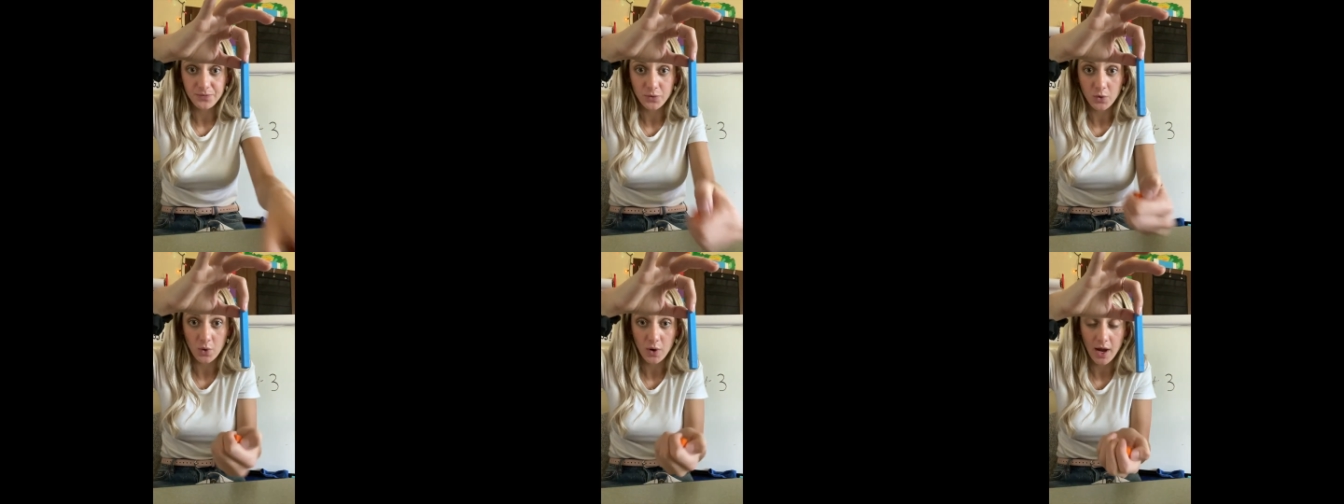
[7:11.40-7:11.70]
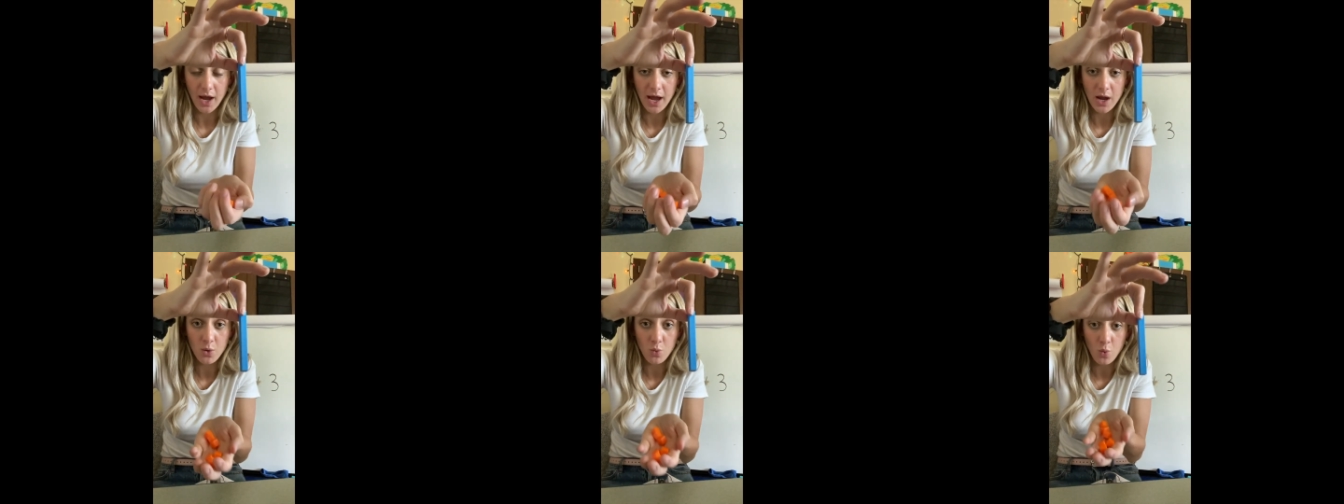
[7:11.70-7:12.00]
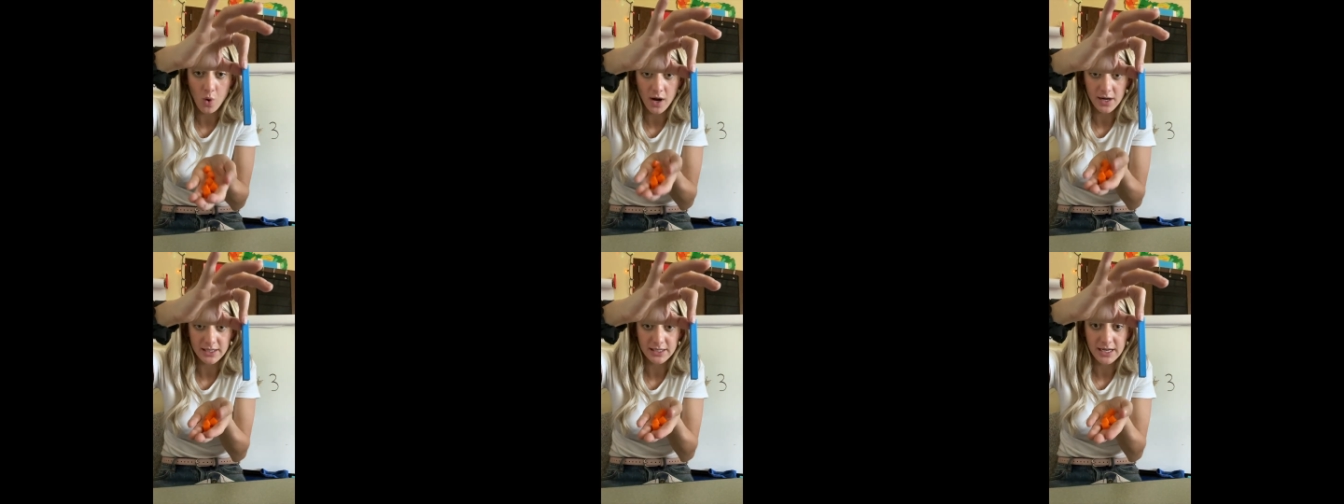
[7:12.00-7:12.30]
Okay,
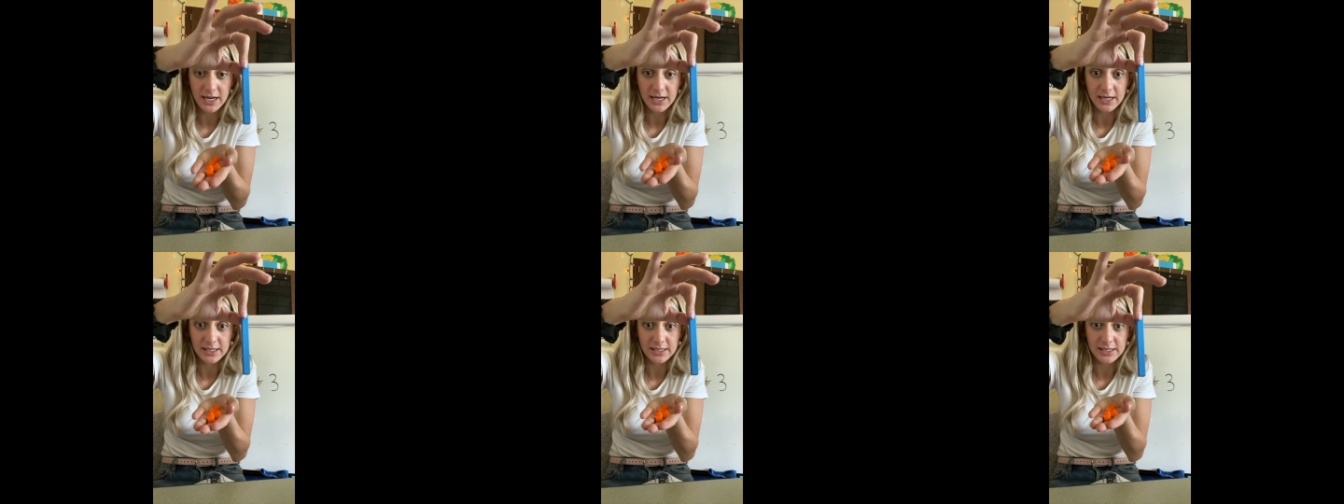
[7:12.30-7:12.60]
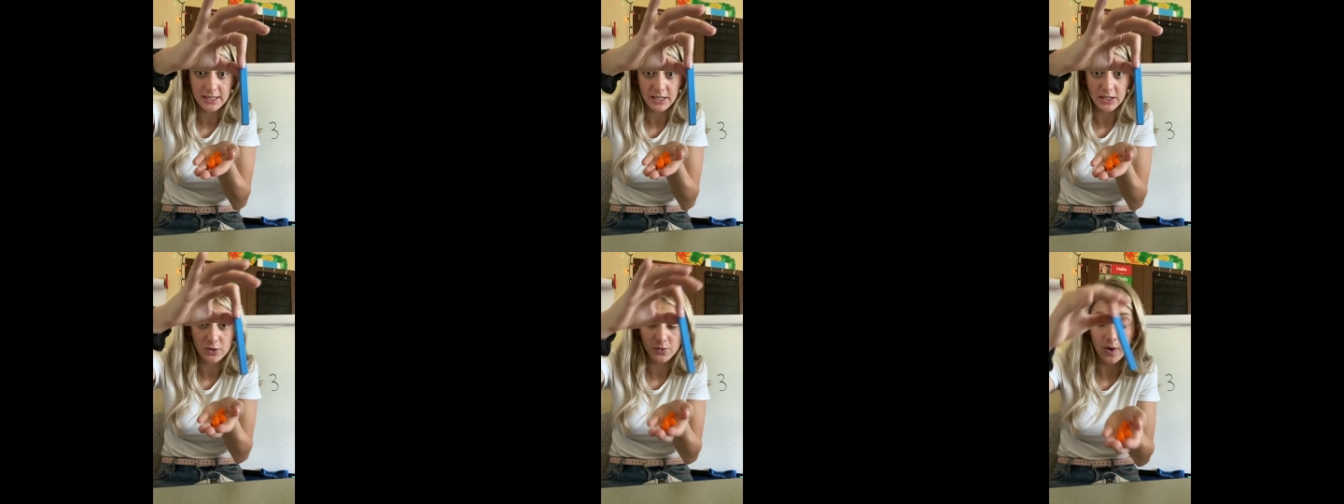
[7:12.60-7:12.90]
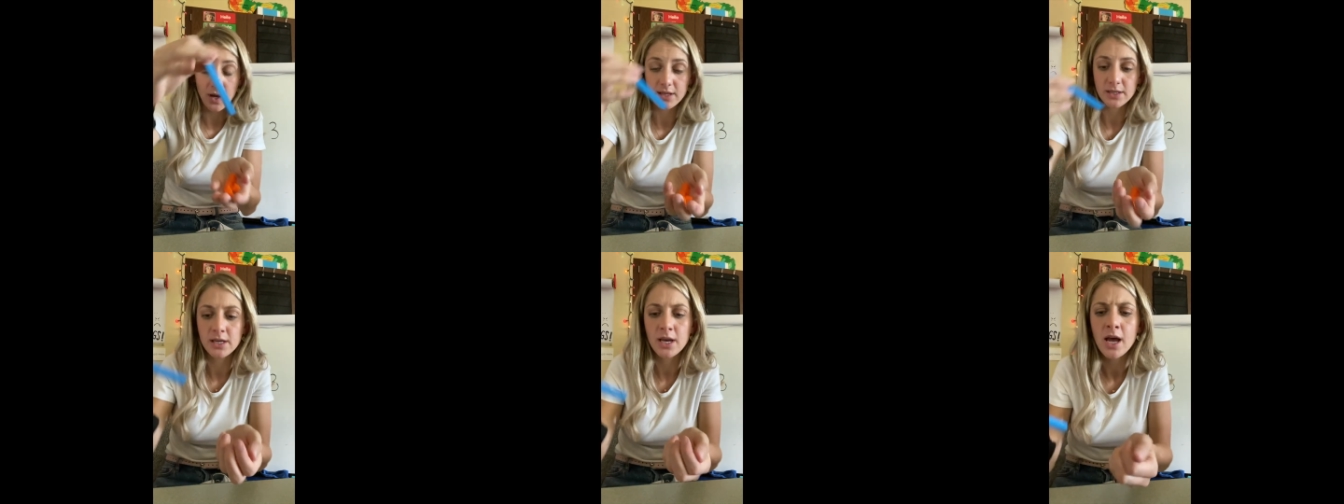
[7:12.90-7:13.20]
1 10 and 6
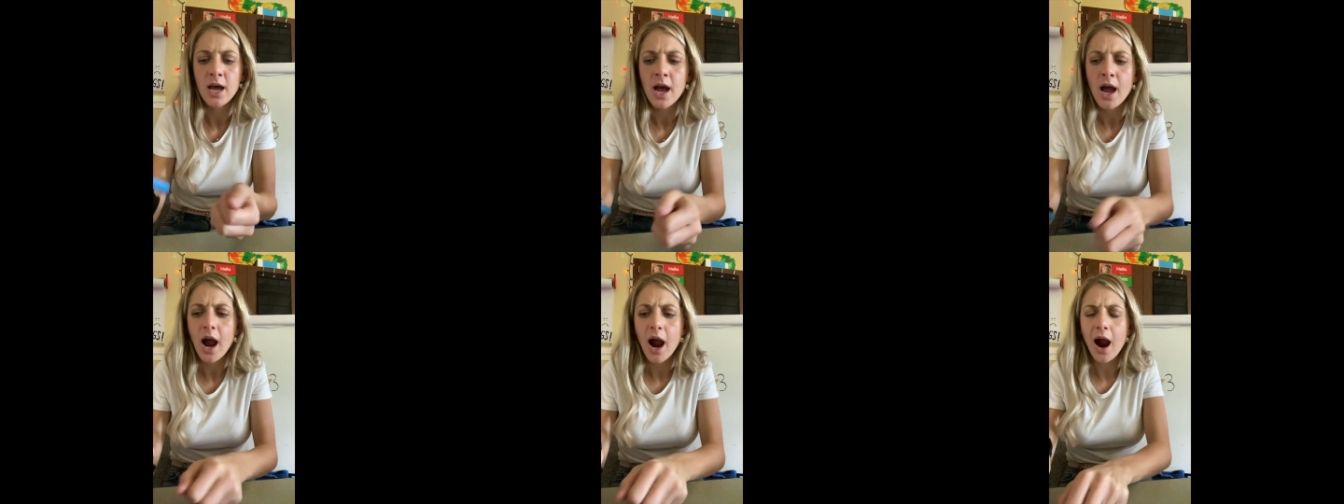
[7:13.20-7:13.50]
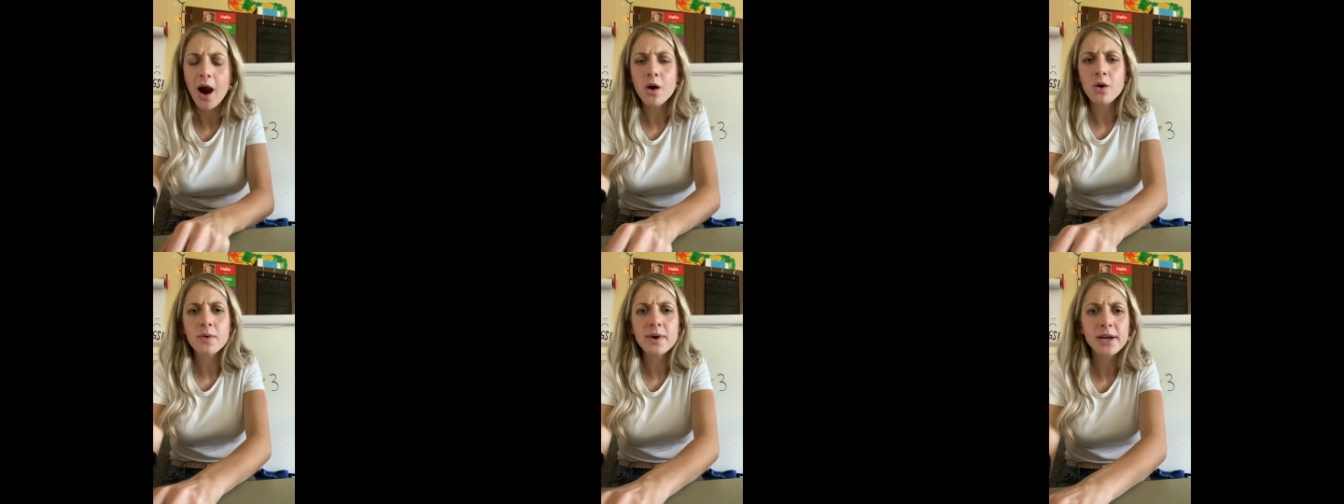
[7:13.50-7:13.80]
1s. How are